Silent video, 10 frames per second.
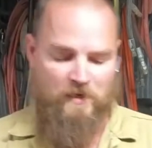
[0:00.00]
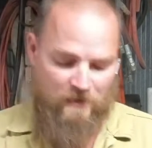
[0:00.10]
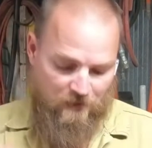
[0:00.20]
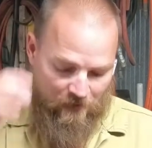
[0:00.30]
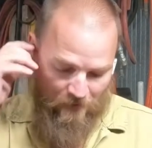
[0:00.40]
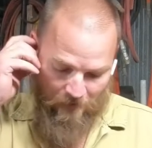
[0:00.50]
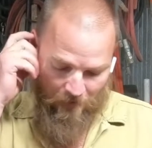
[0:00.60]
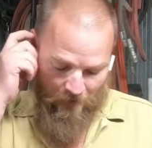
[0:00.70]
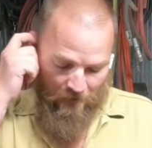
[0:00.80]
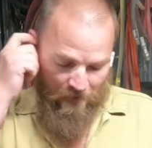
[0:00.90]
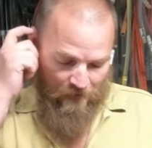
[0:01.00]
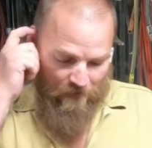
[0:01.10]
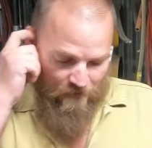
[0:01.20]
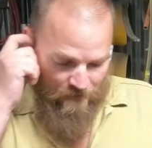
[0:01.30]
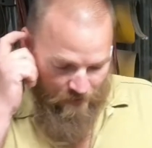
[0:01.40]
I get.
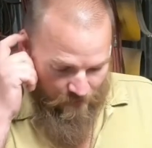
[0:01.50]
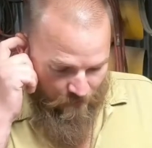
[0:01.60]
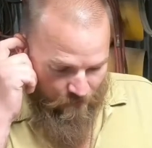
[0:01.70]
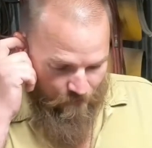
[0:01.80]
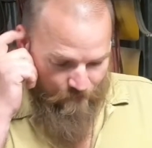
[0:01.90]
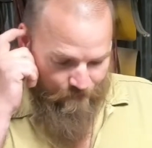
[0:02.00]
So